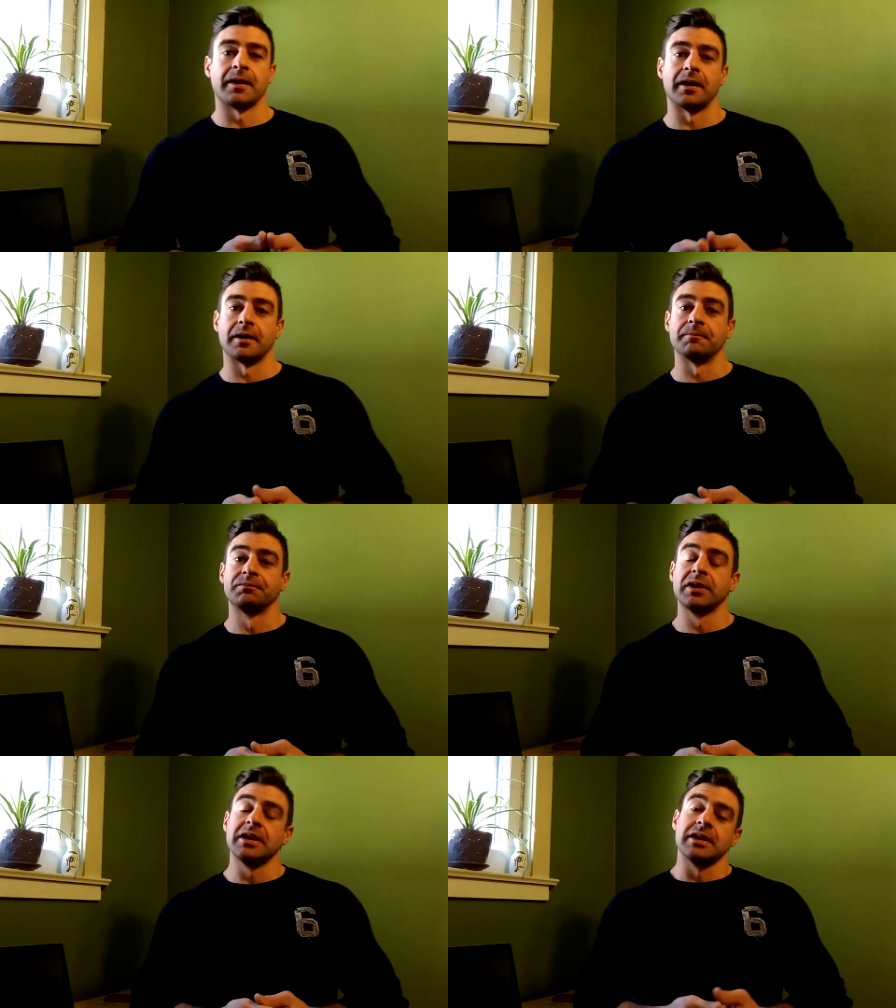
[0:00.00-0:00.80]
Um,
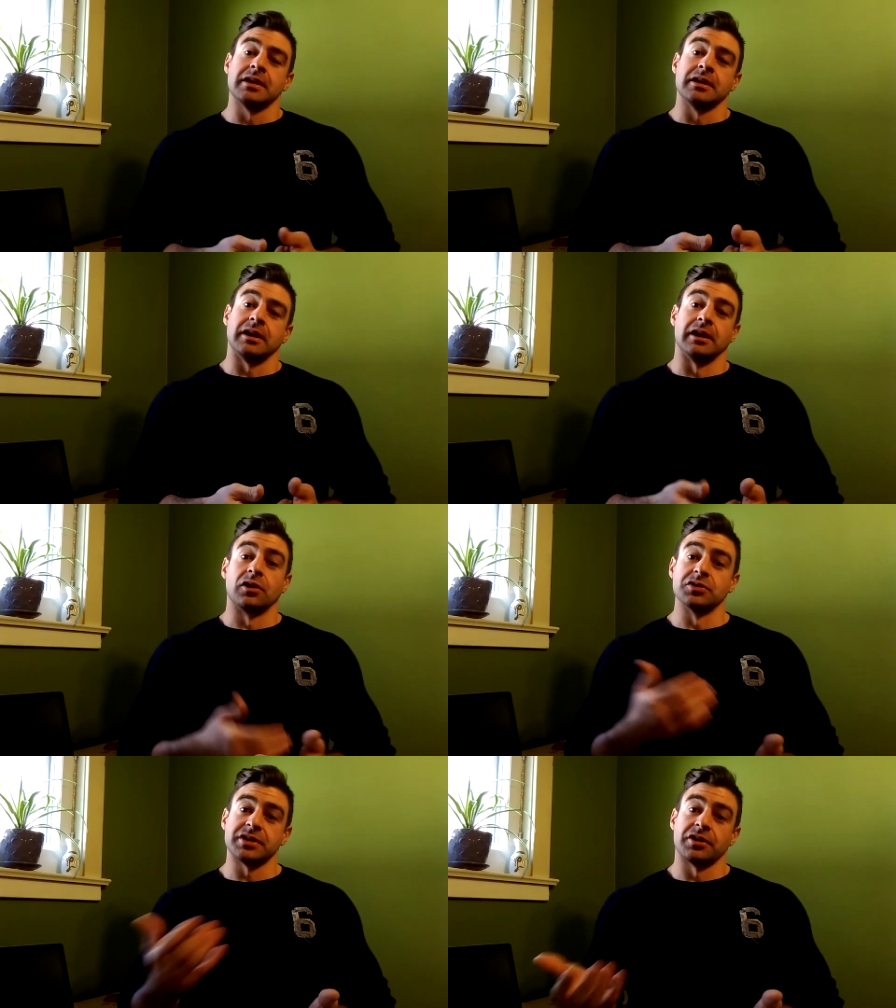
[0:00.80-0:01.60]
and it
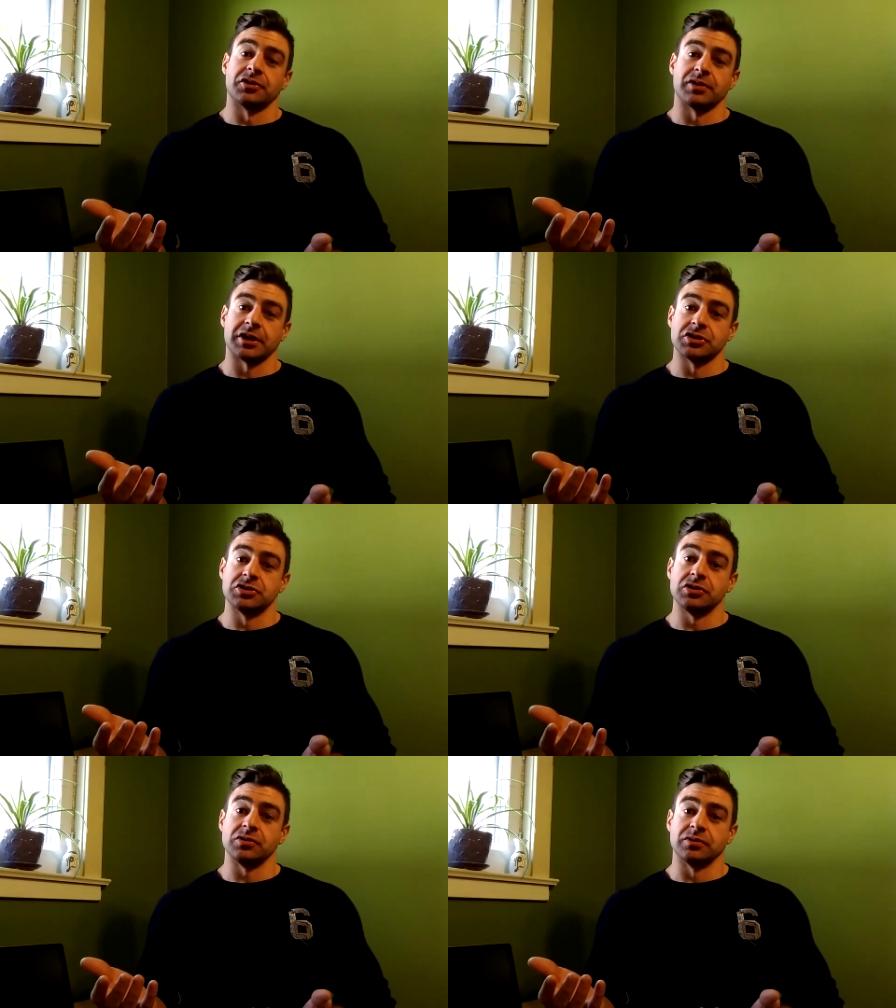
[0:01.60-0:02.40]
goes the other direction
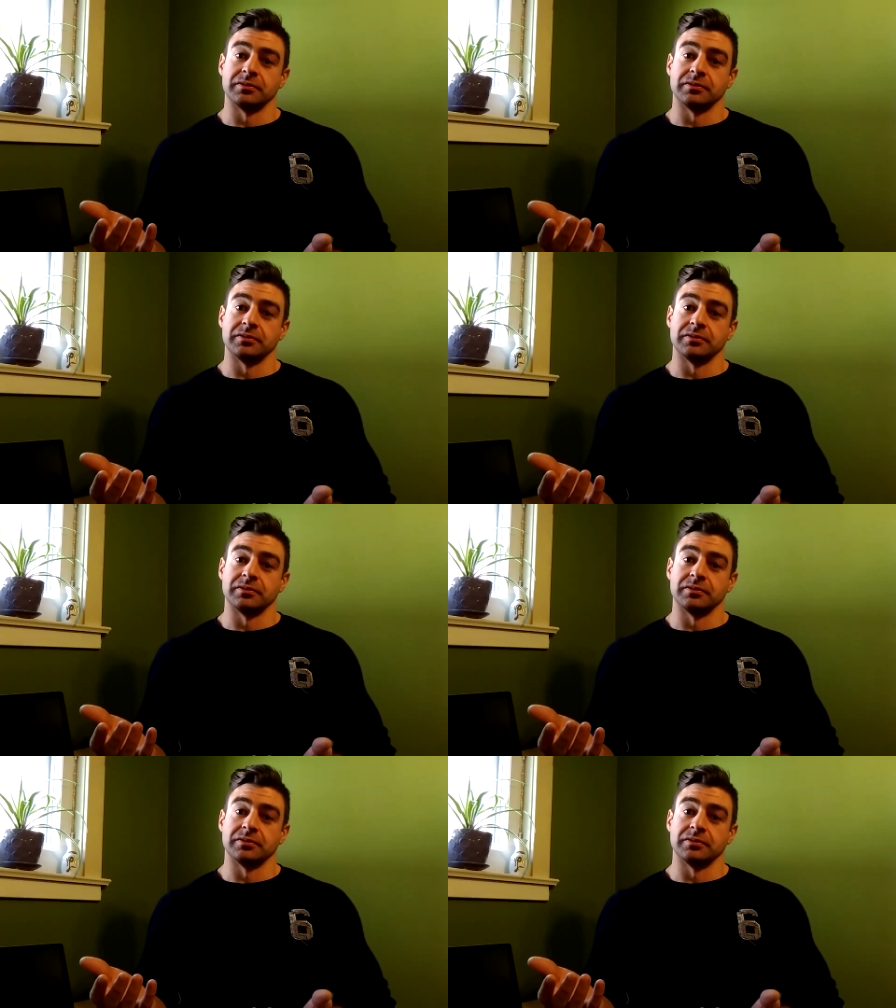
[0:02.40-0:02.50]
too.